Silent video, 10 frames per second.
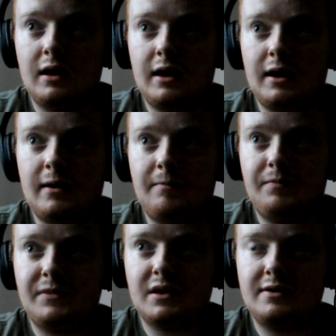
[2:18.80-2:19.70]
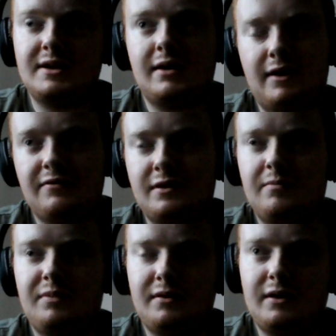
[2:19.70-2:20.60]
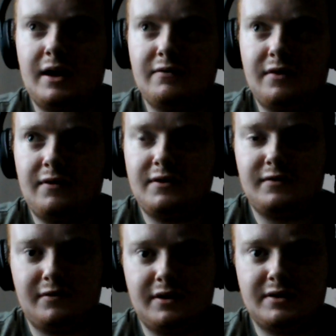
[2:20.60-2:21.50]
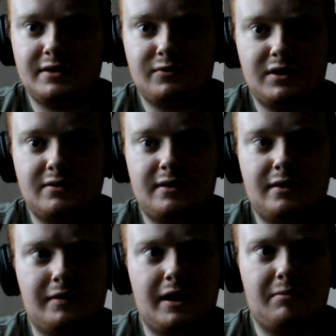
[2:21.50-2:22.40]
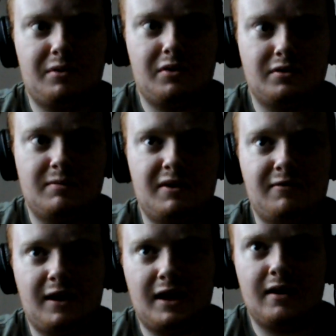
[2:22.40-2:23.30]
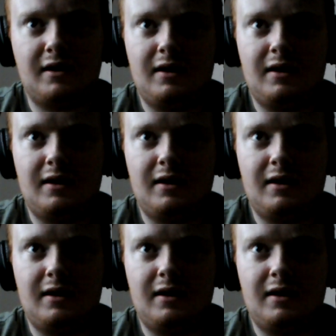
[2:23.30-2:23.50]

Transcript: So yeah, after the first 4 races, we did think that, but to be fair,